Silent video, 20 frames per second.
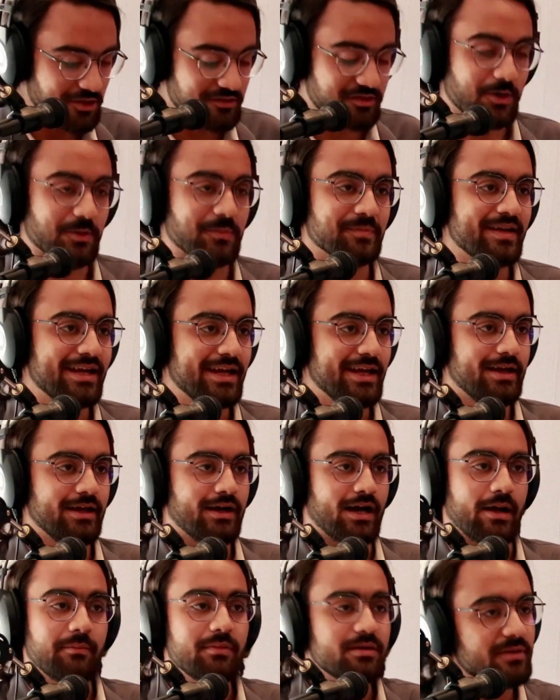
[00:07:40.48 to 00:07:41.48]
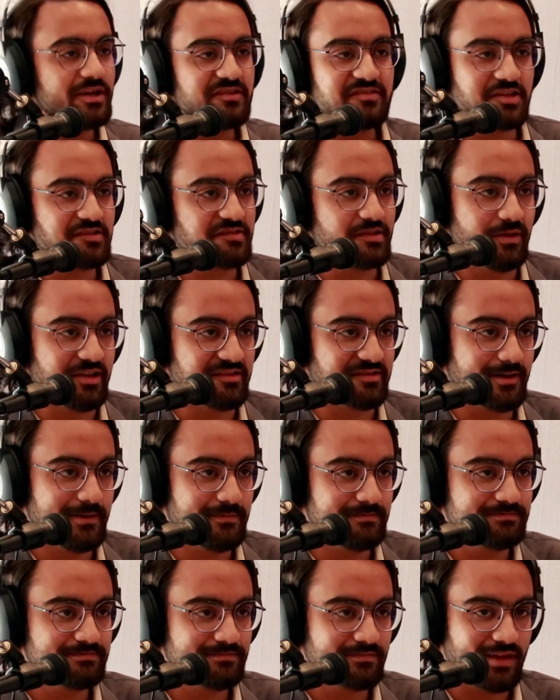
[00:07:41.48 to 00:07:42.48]
So, I'm in my sixth
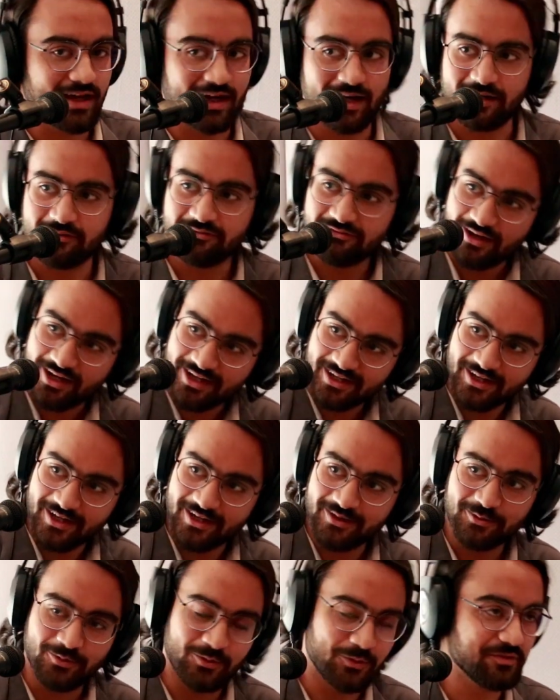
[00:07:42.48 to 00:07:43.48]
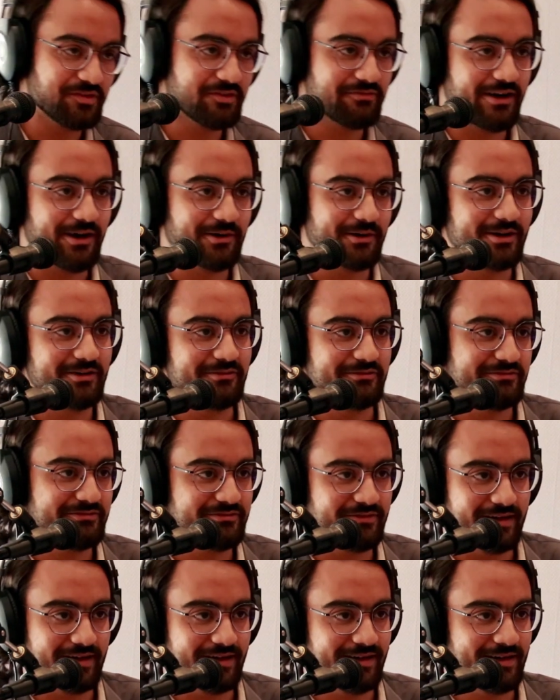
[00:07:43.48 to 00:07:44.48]
semester, and Afan here, who's the founder
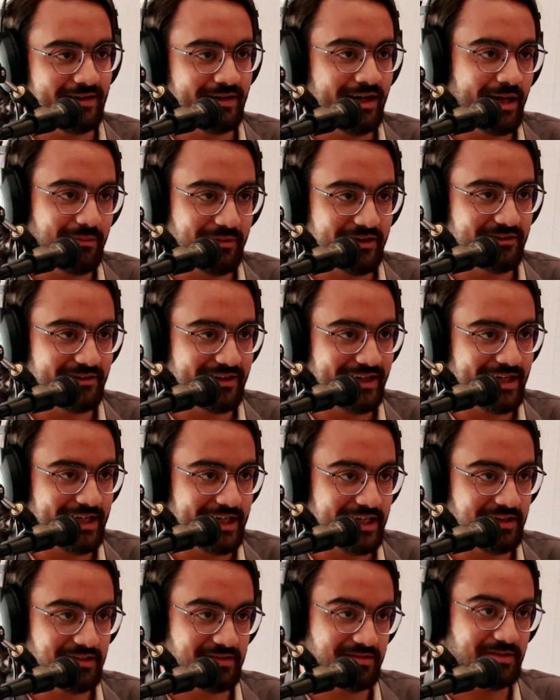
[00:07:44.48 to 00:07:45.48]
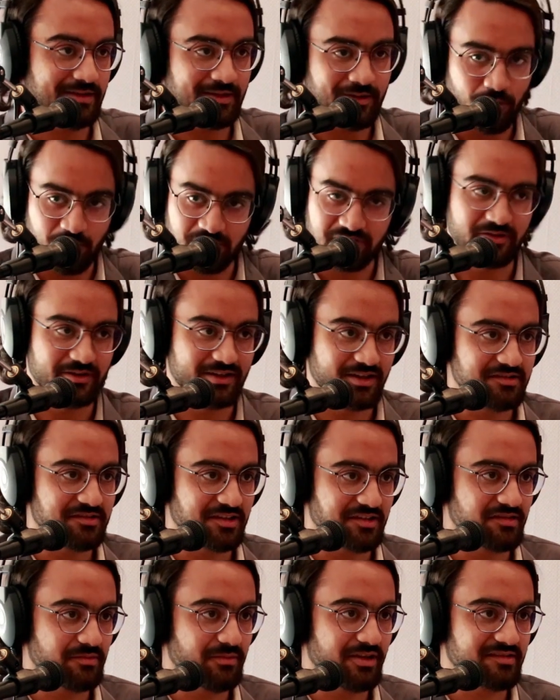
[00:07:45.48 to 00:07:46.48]
of IBA Today, he's also in his
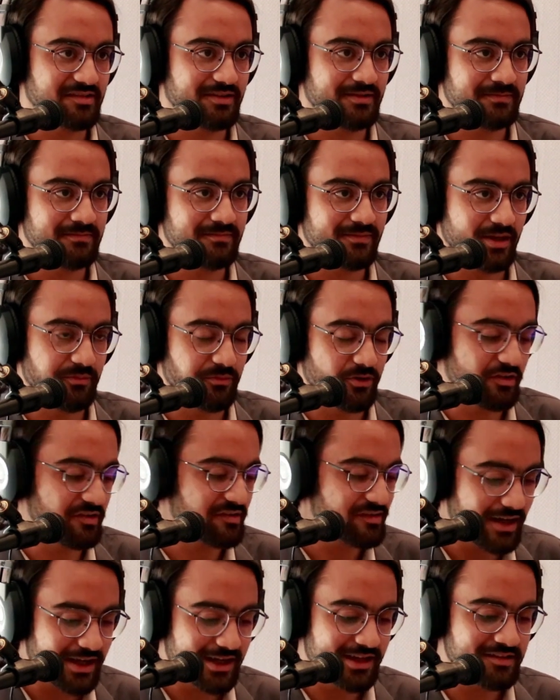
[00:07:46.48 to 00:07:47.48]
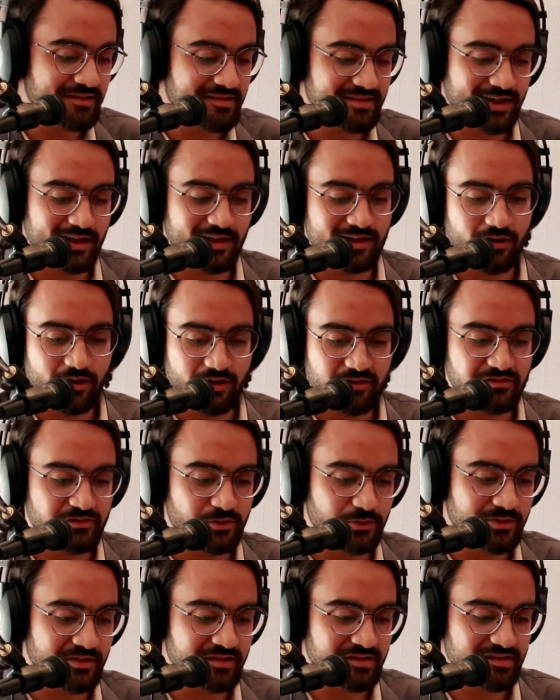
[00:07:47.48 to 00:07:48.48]
sixth semester, computer science, and a lot of
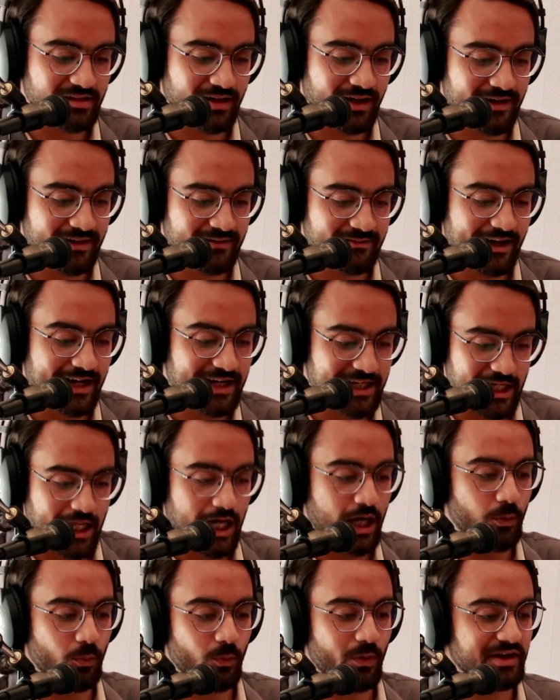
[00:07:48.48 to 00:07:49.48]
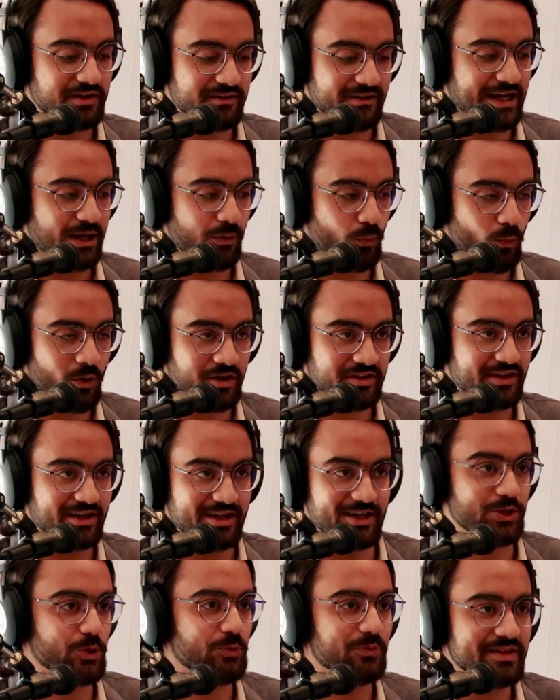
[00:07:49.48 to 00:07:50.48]
students are right now wondering what
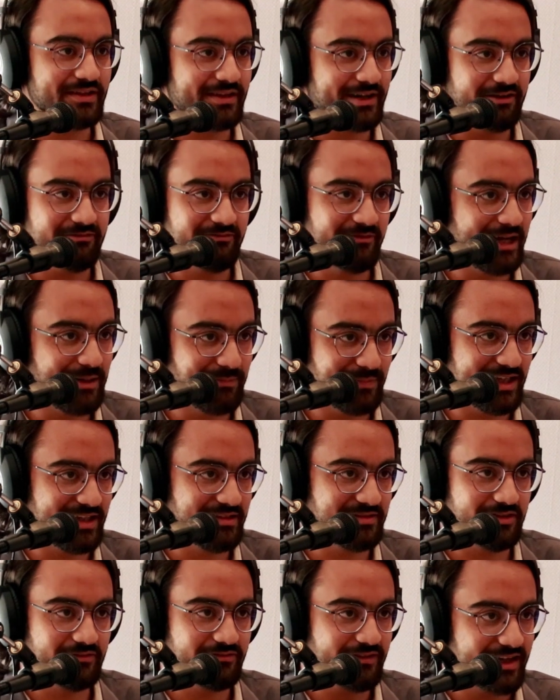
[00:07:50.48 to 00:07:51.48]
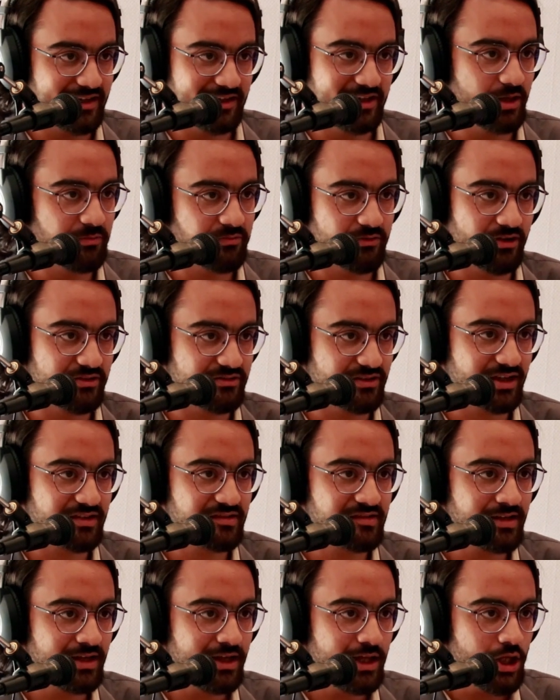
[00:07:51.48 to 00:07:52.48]
they're going to do with their FYPs, the final year
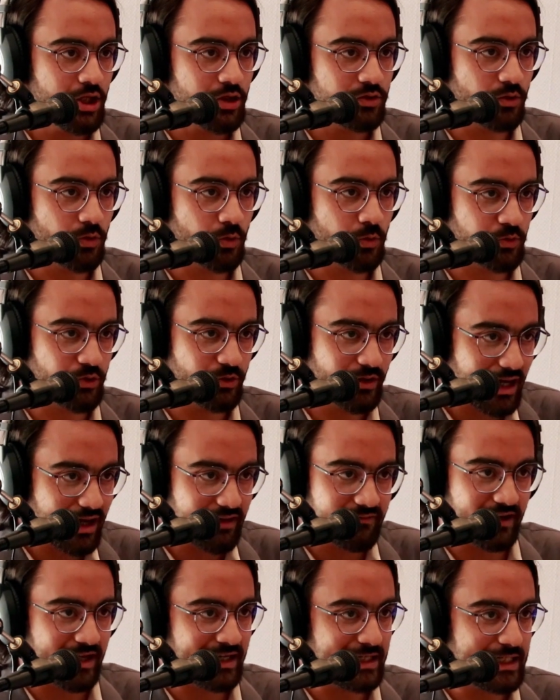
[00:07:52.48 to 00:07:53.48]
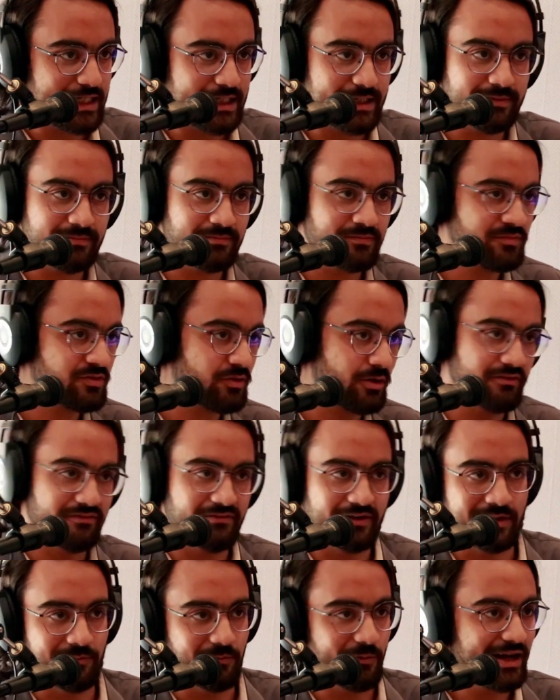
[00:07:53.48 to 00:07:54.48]
projects. So, do you have any sort
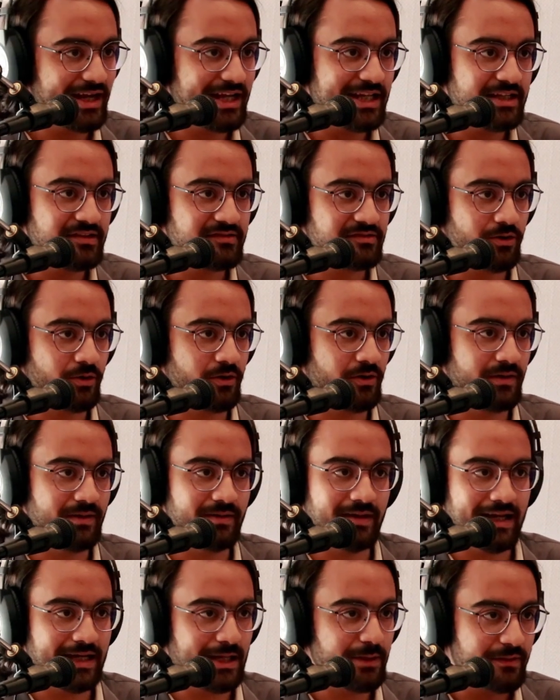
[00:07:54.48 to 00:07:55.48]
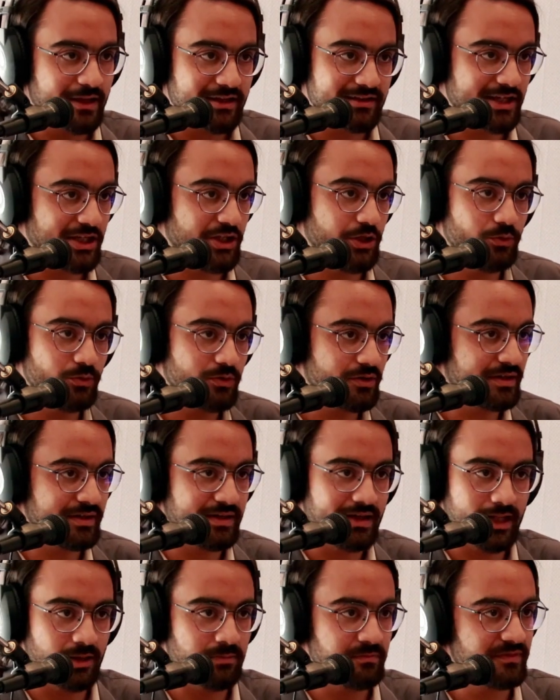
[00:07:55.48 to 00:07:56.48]
of advice or anything that you
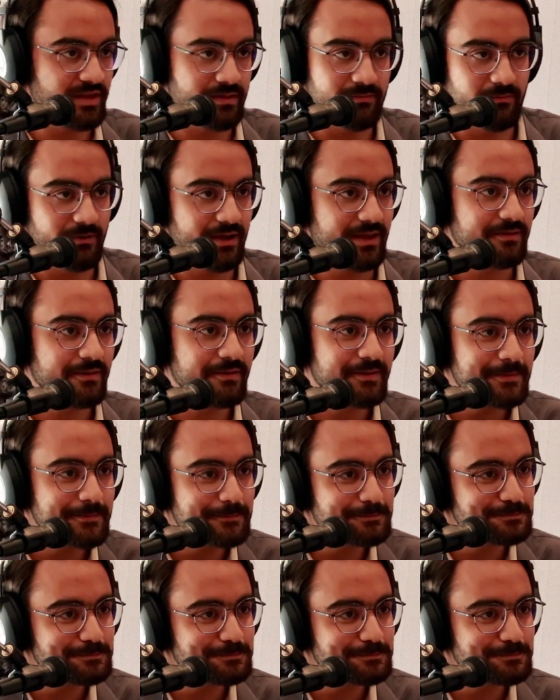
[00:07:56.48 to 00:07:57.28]
could help them with?